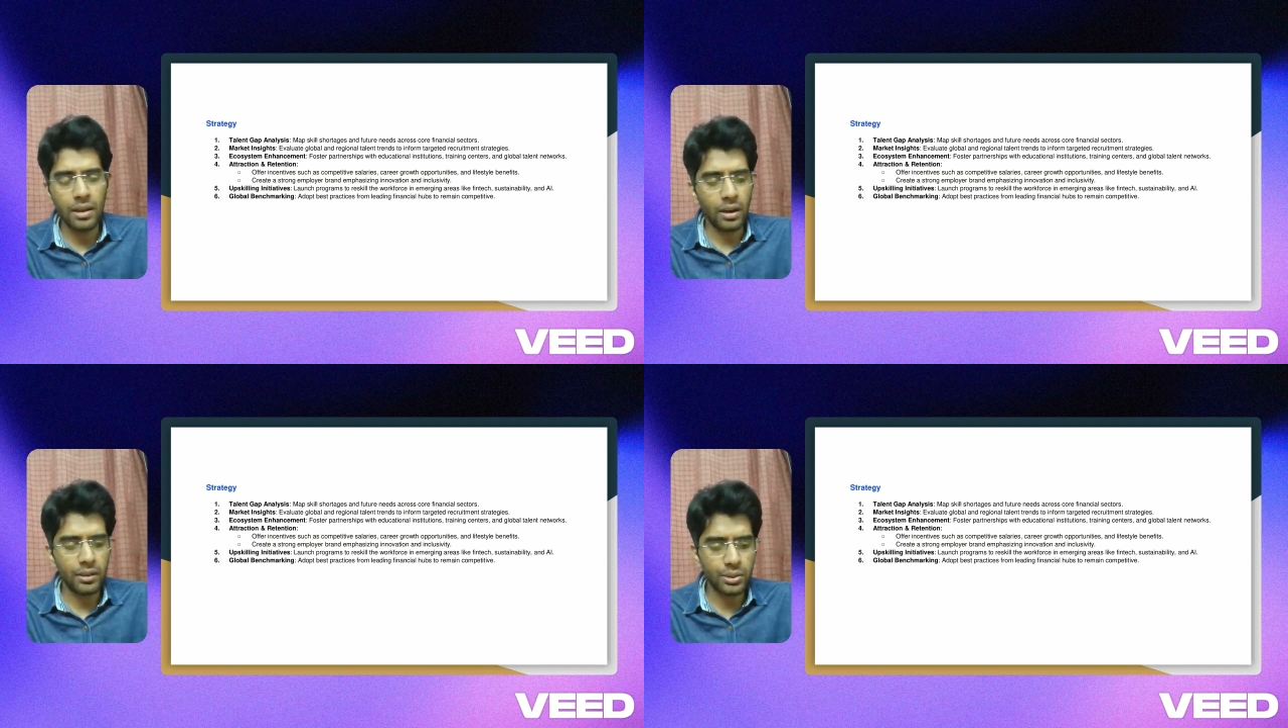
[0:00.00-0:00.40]

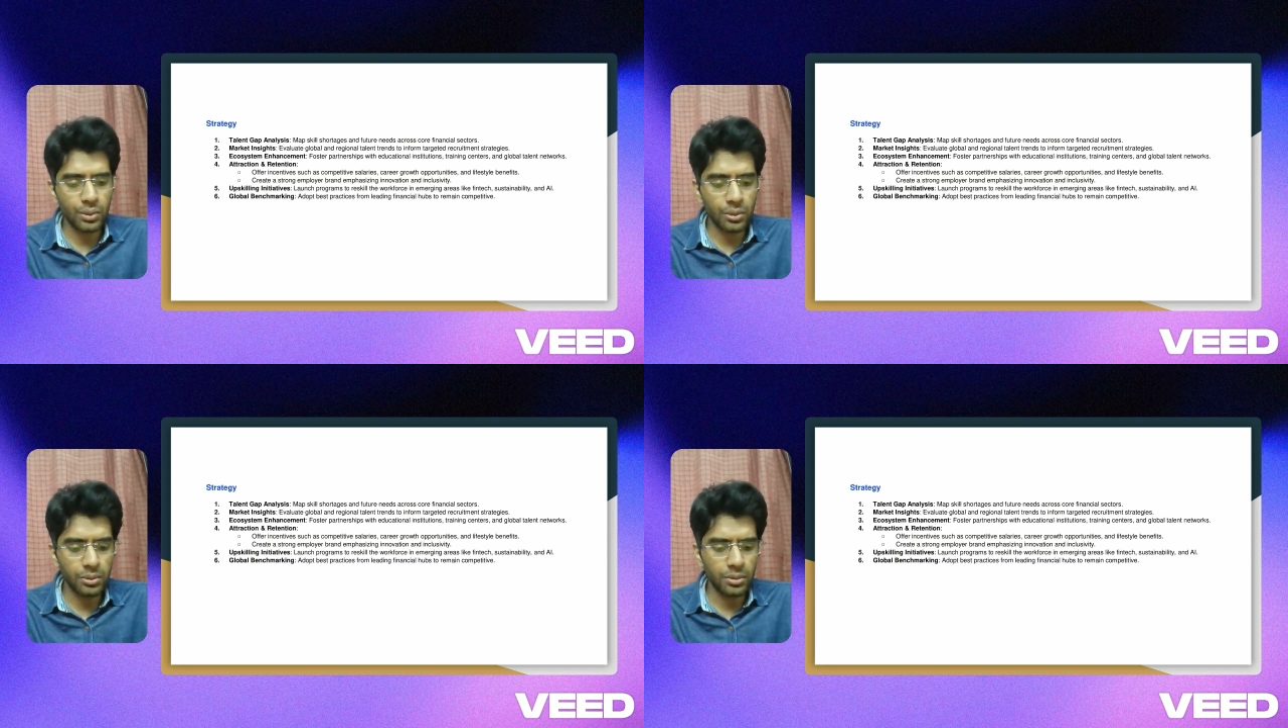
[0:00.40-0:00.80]
So
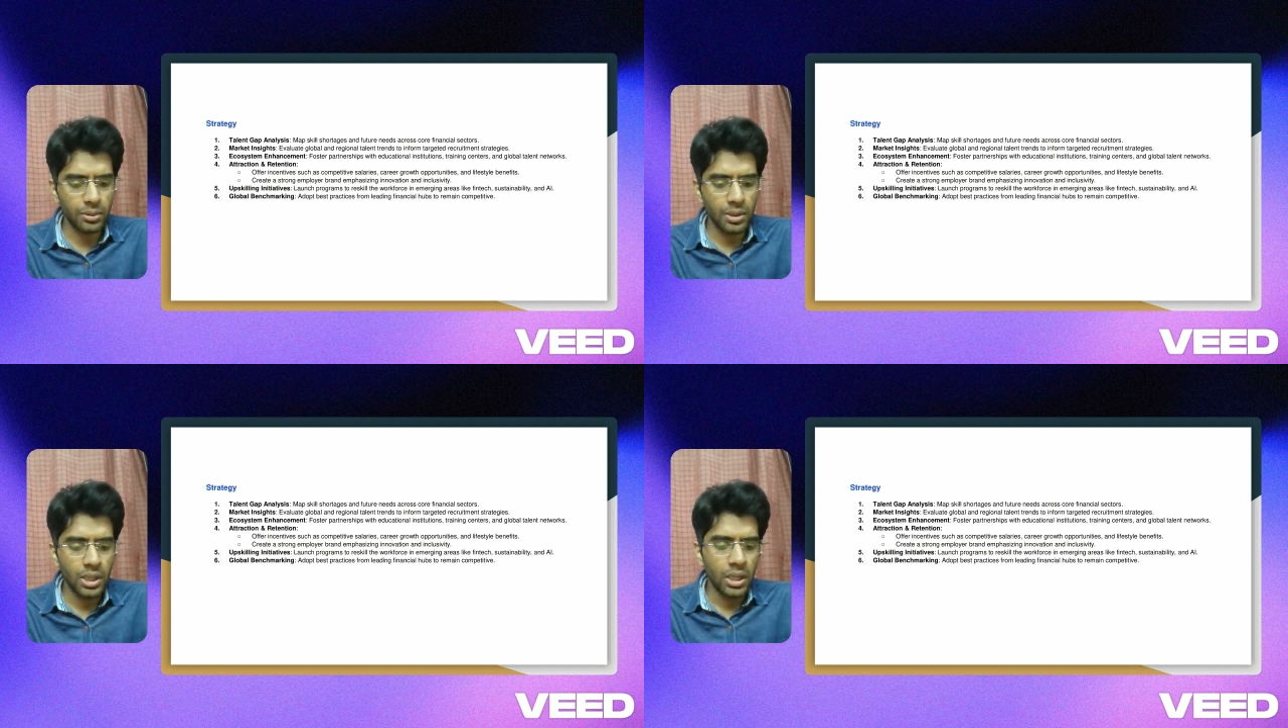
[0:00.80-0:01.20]

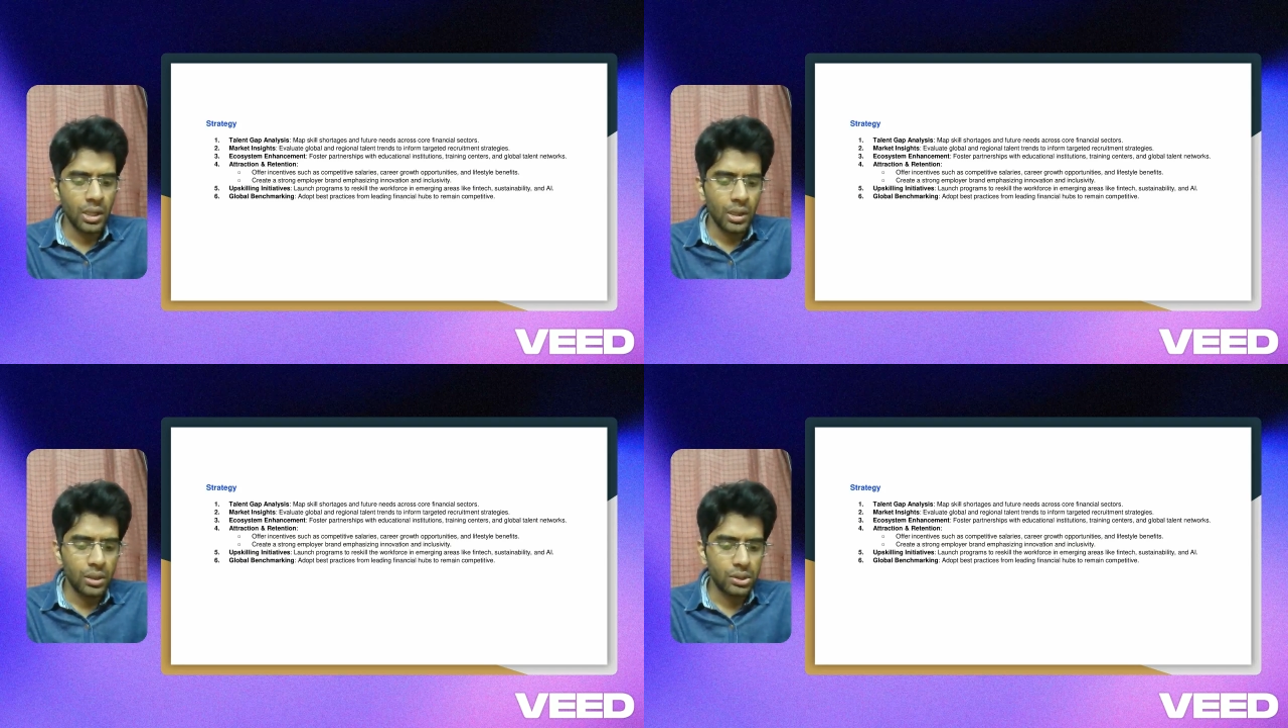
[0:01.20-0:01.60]

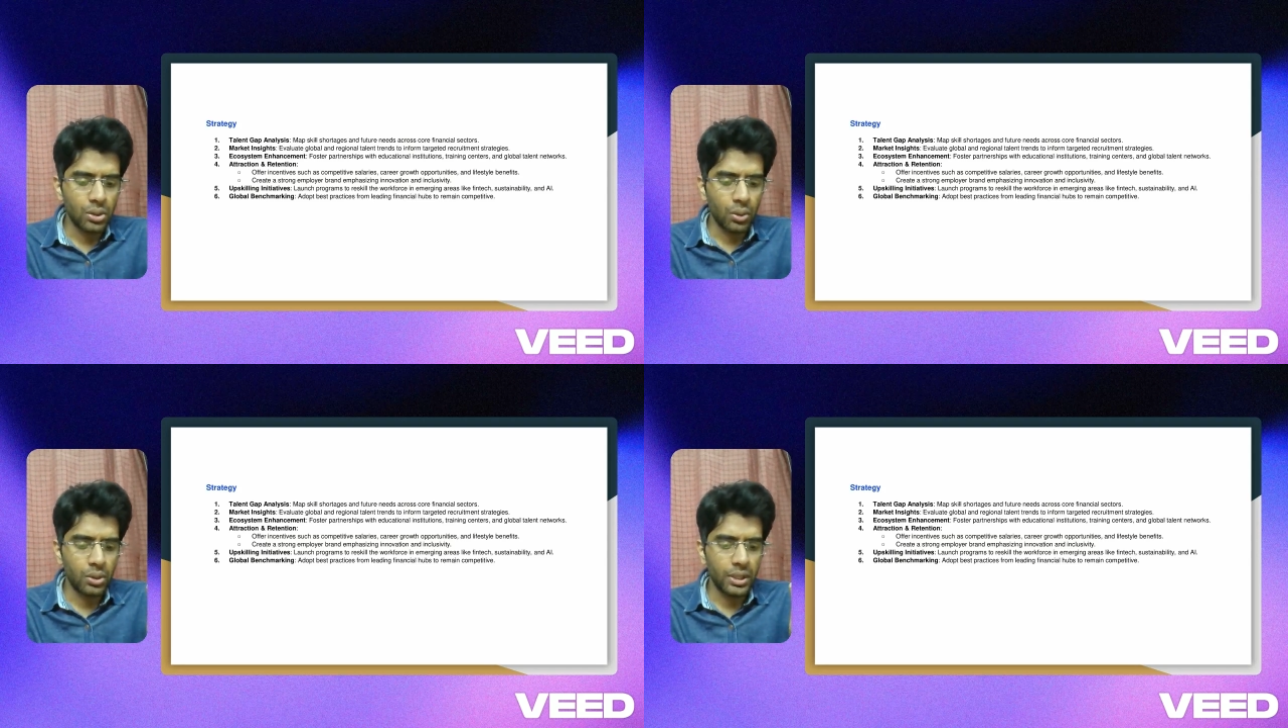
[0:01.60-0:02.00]
while
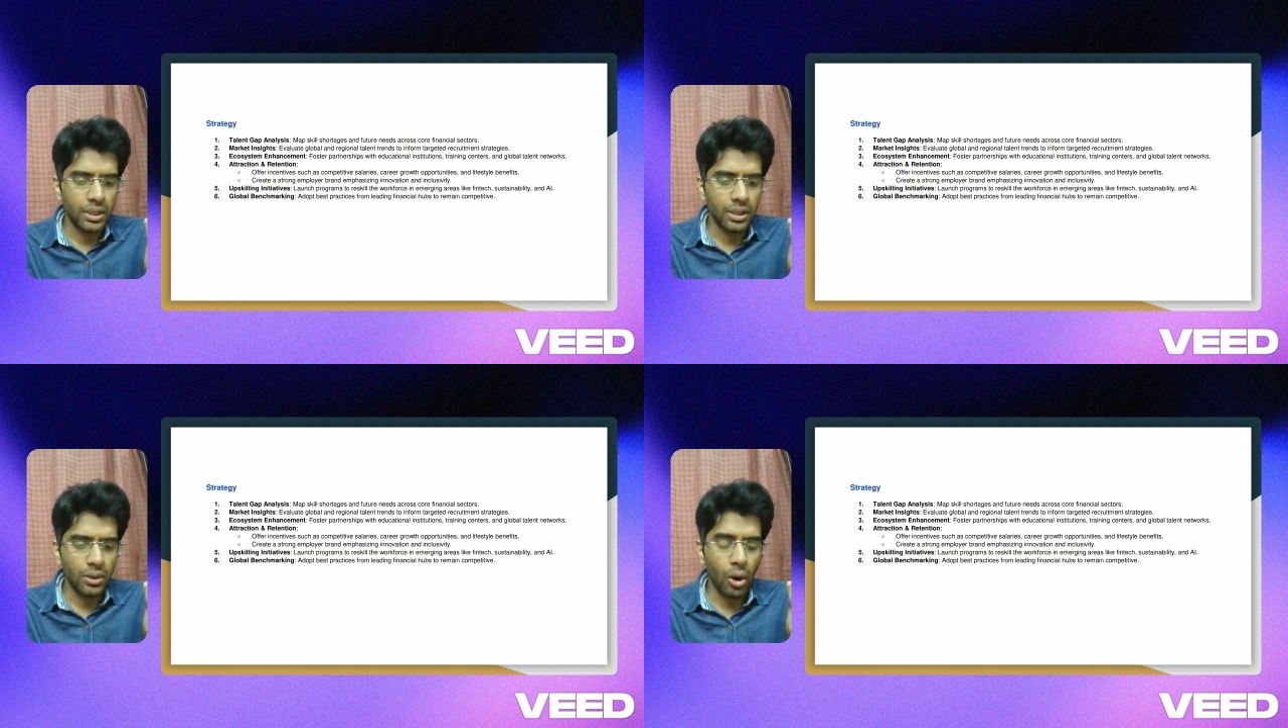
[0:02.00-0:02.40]
so